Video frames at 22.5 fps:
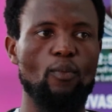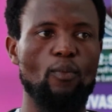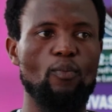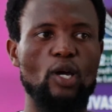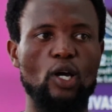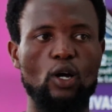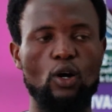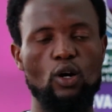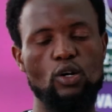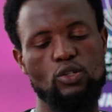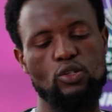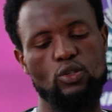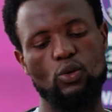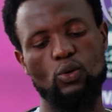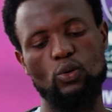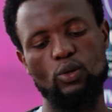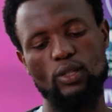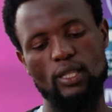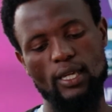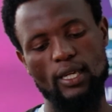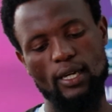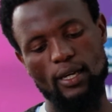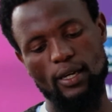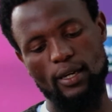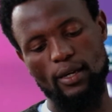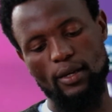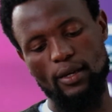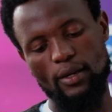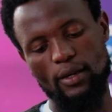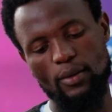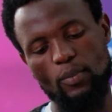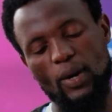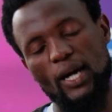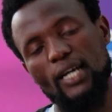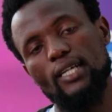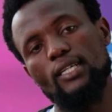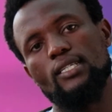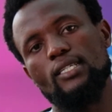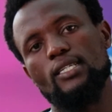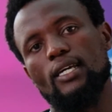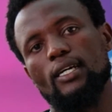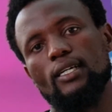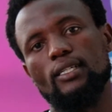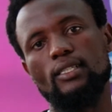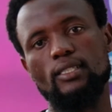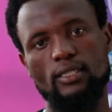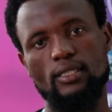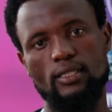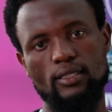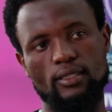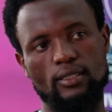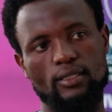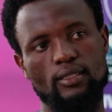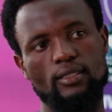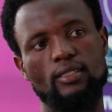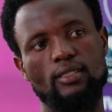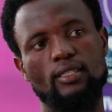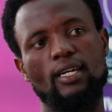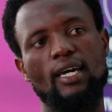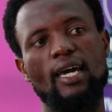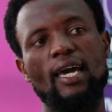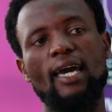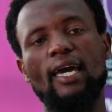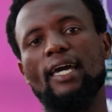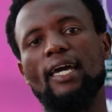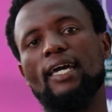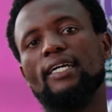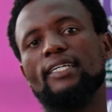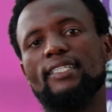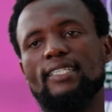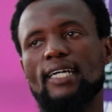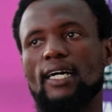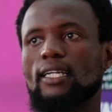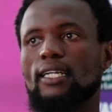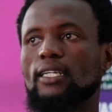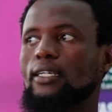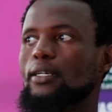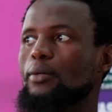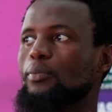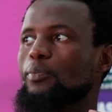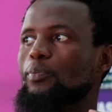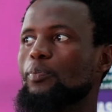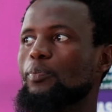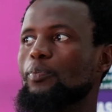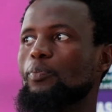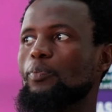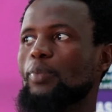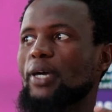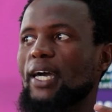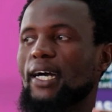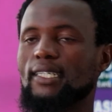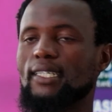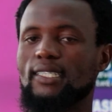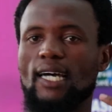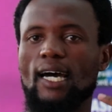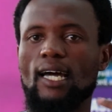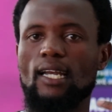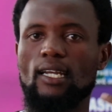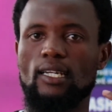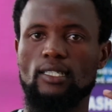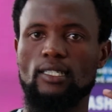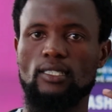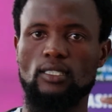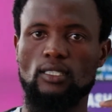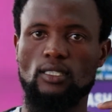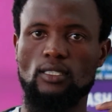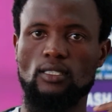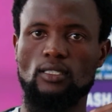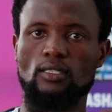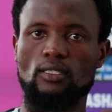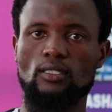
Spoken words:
Because through the mindset, itanipea challenge